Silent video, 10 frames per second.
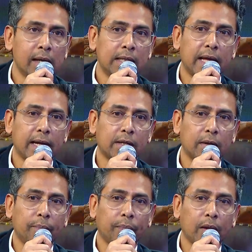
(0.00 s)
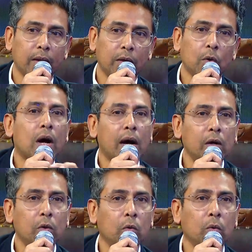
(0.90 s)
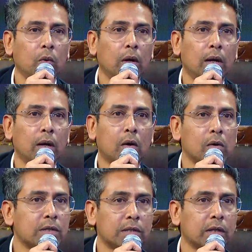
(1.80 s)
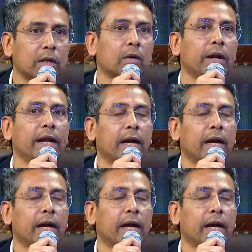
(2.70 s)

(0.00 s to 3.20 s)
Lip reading: that you can't do a concert or any